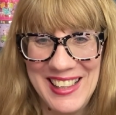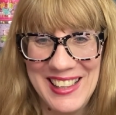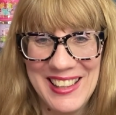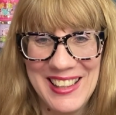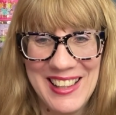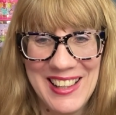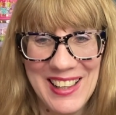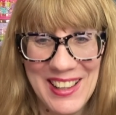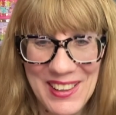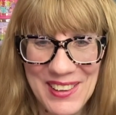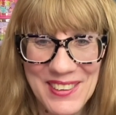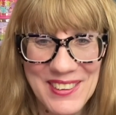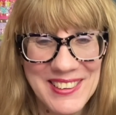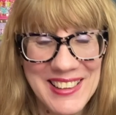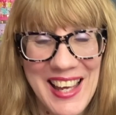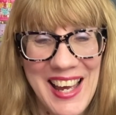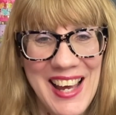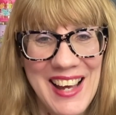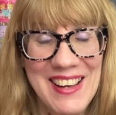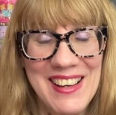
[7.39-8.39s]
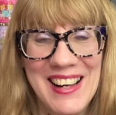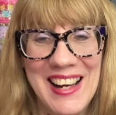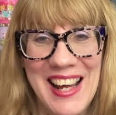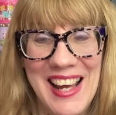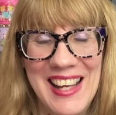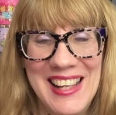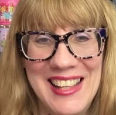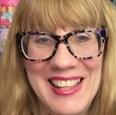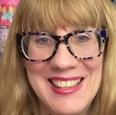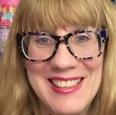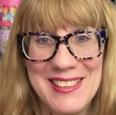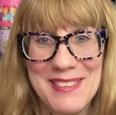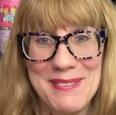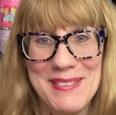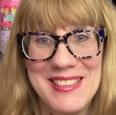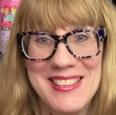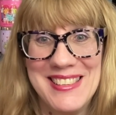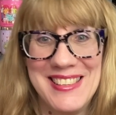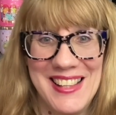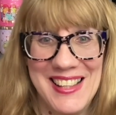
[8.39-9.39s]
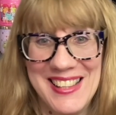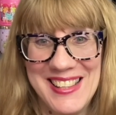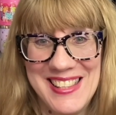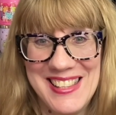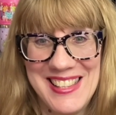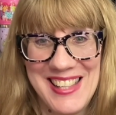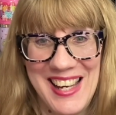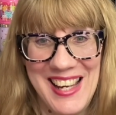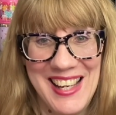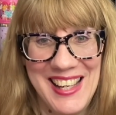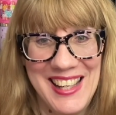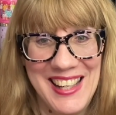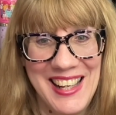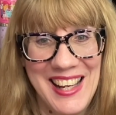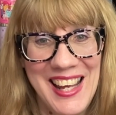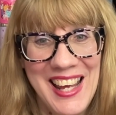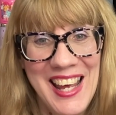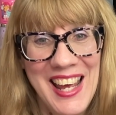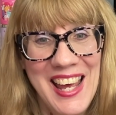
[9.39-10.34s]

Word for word: and cold out. I need some sunshine